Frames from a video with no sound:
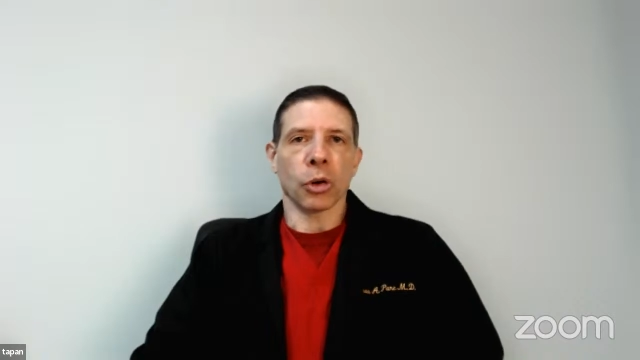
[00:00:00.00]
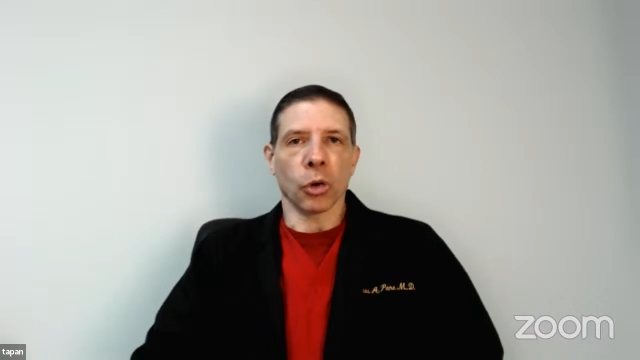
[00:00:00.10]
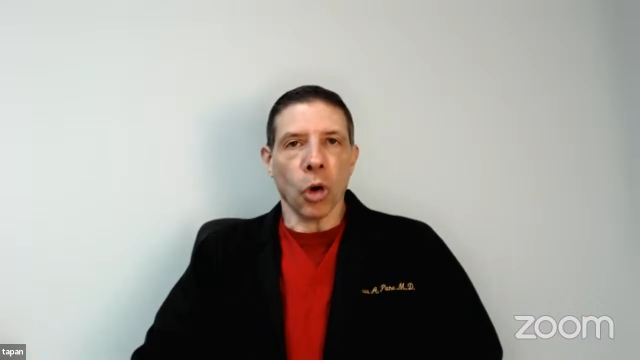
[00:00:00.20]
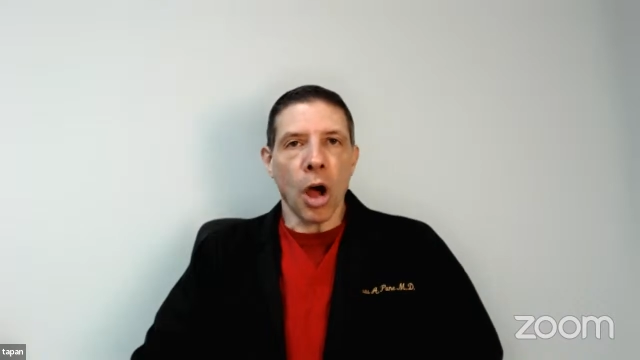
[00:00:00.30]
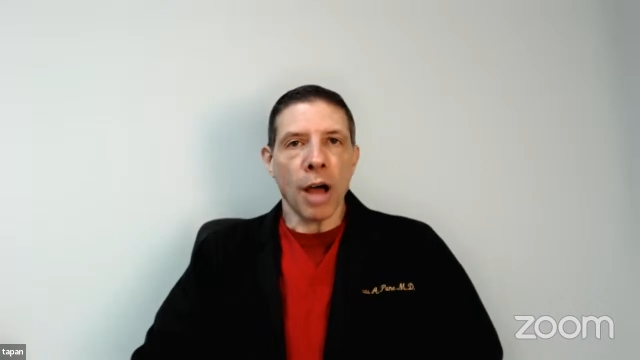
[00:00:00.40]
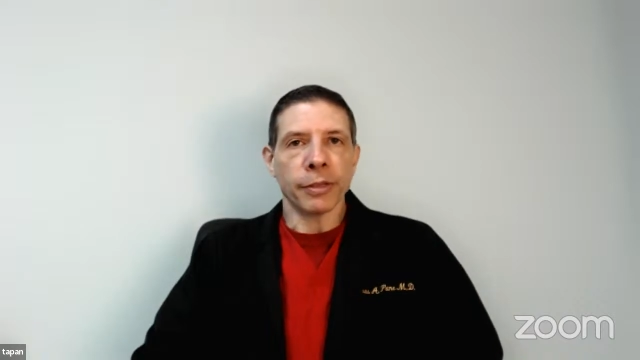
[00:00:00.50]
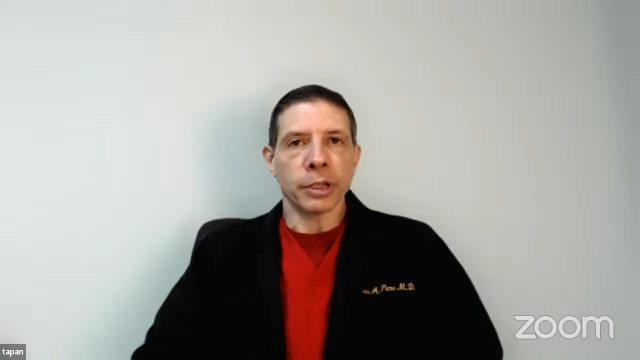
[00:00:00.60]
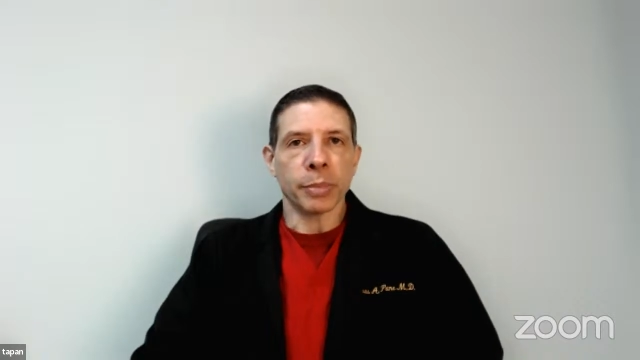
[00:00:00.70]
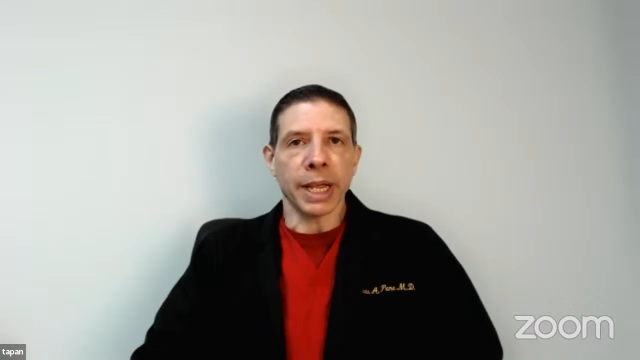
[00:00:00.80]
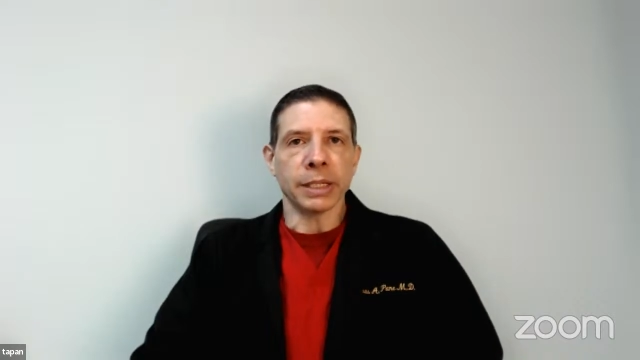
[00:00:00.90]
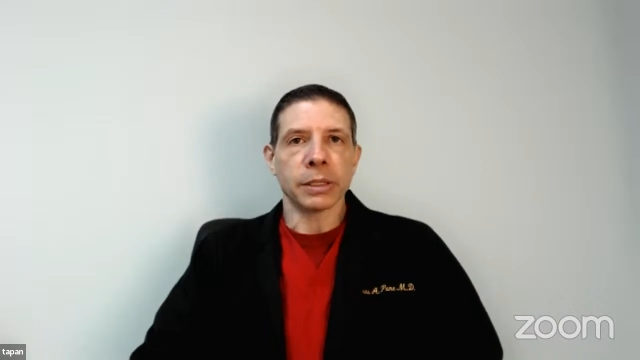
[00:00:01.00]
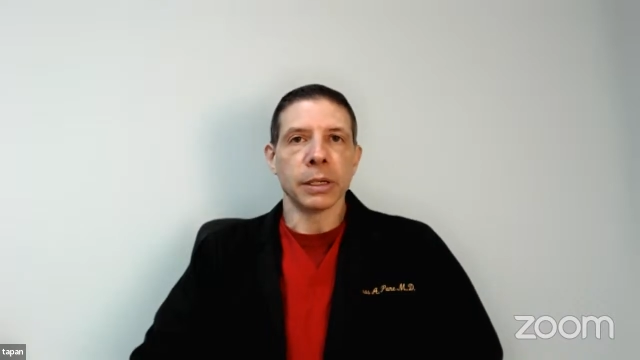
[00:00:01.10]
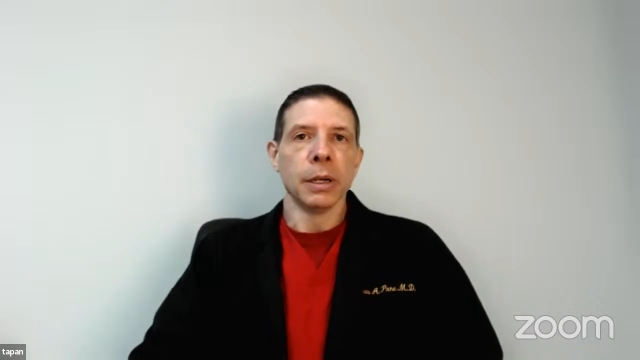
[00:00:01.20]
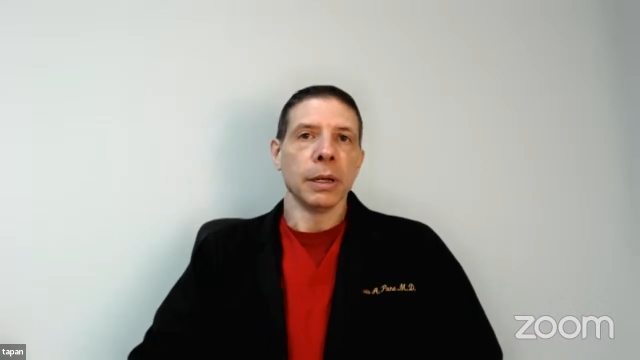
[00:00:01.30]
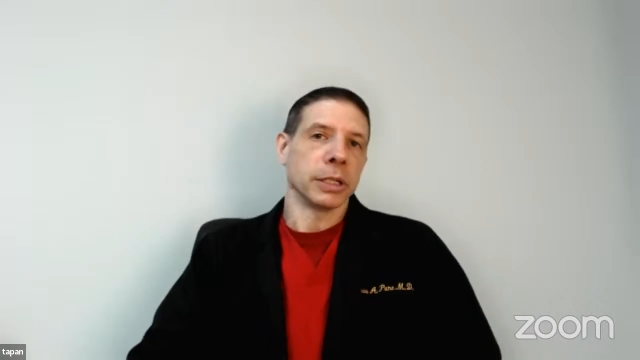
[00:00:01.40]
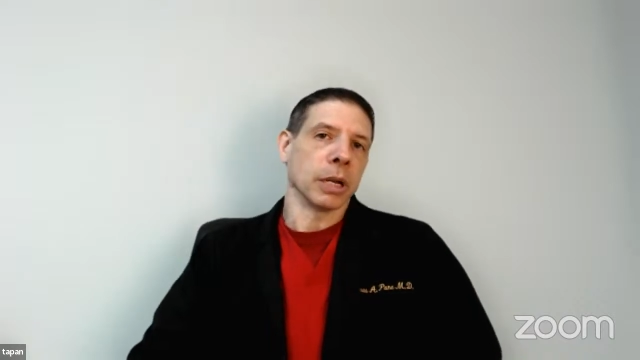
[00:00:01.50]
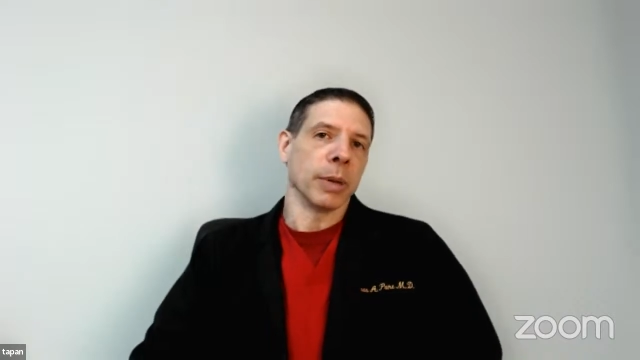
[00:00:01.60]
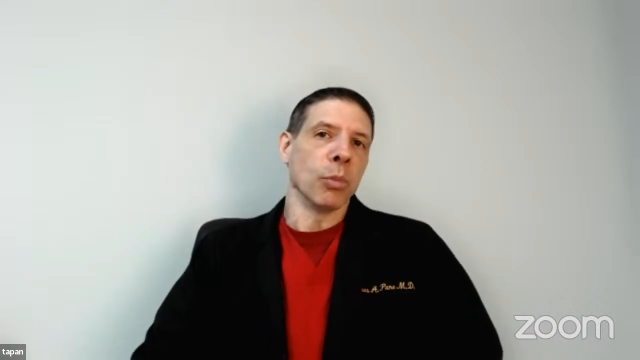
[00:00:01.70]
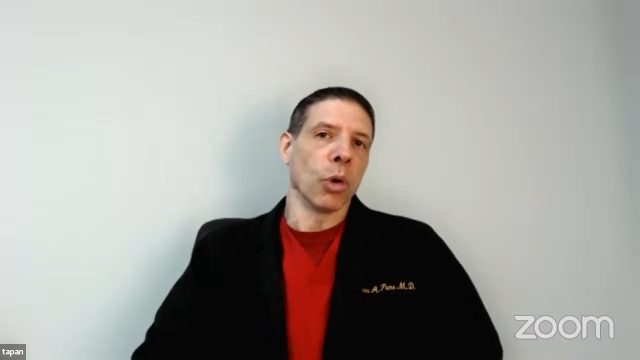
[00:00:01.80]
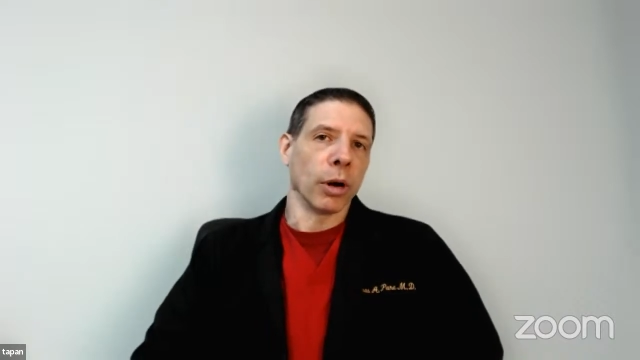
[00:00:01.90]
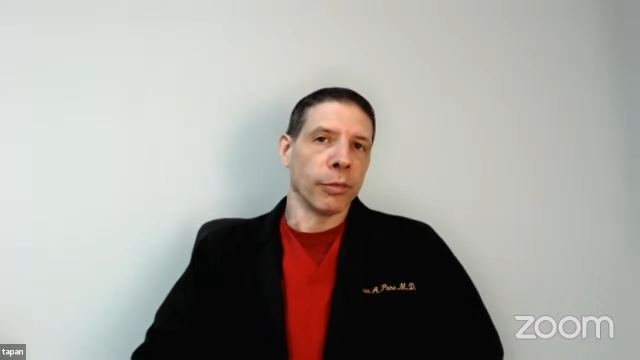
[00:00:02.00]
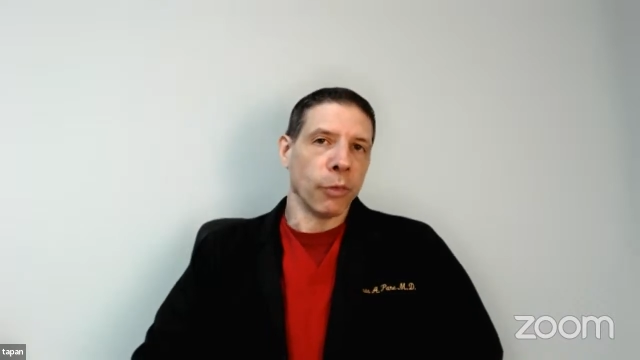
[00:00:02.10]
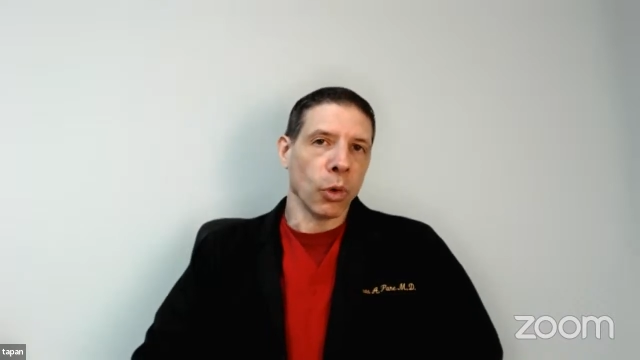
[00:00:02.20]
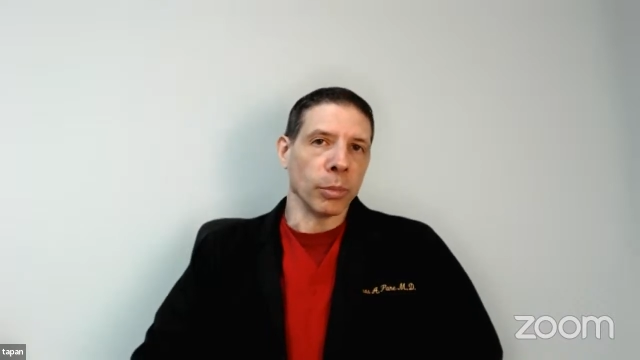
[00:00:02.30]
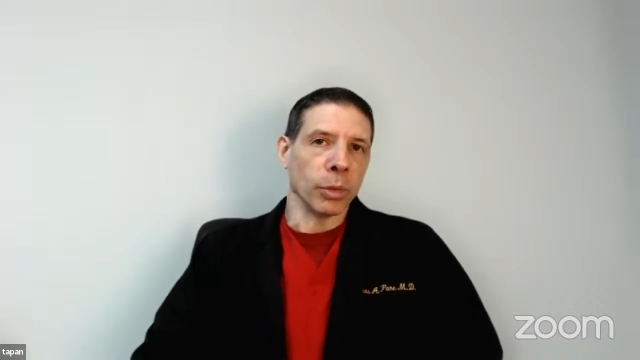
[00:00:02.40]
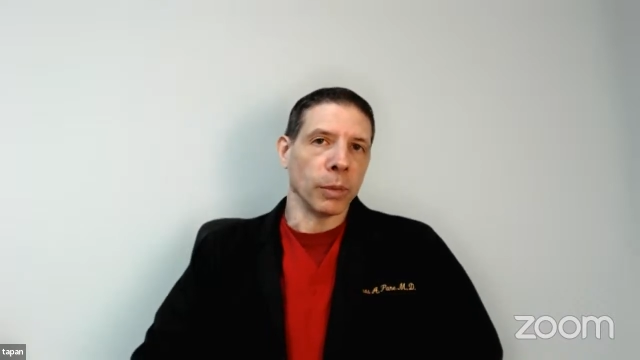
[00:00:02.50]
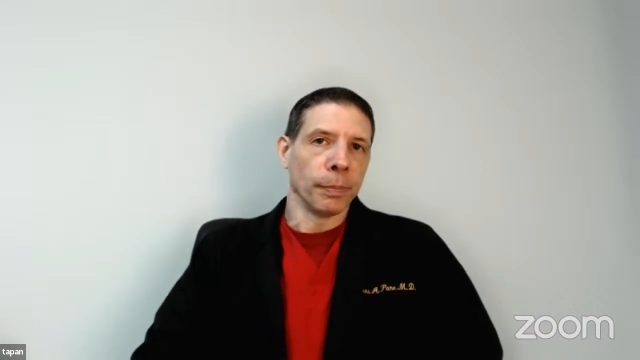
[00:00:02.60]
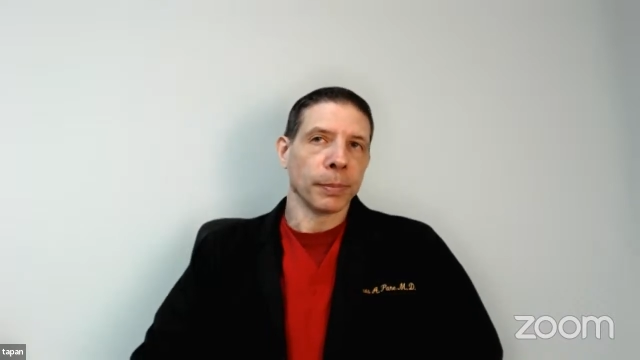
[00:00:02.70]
or office-based, it's going to be more affordable.